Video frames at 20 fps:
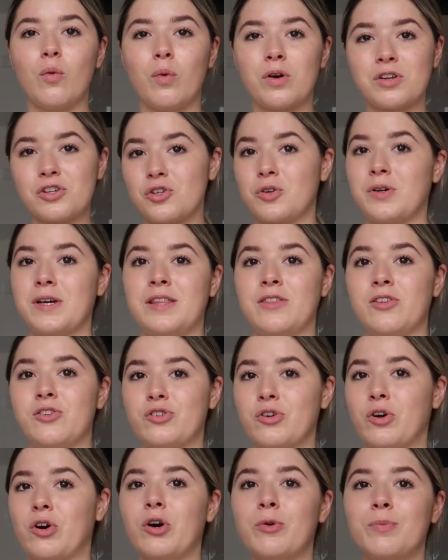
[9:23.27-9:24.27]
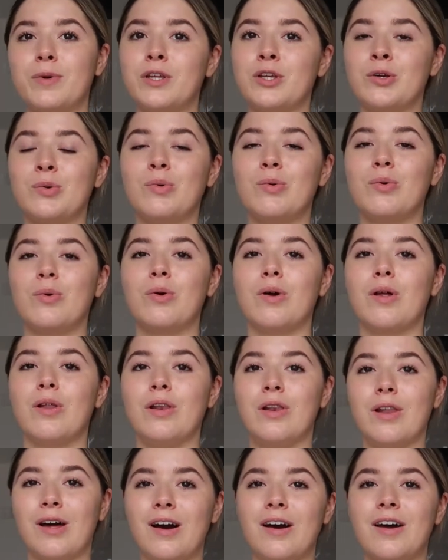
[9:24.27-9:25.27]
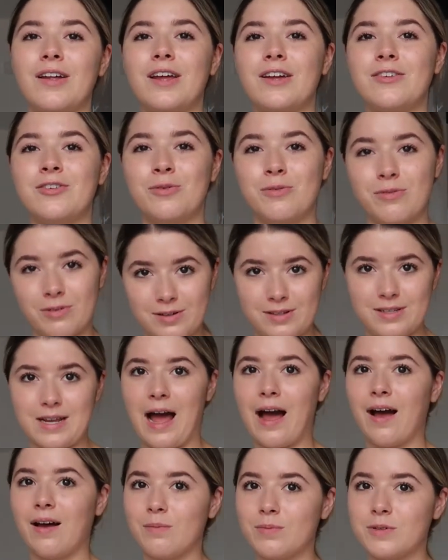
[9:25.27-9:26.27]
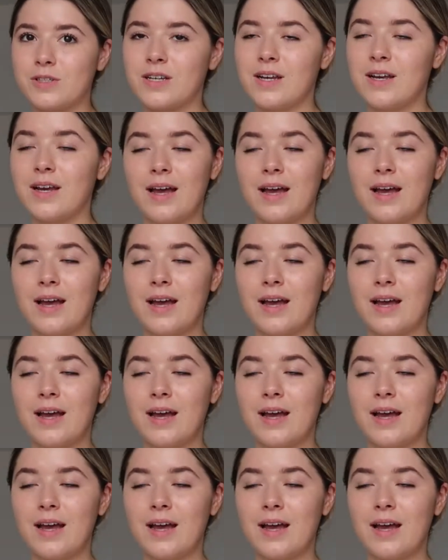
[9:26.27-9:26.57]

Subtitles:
Once you're in the job, you will learn and you will adapt,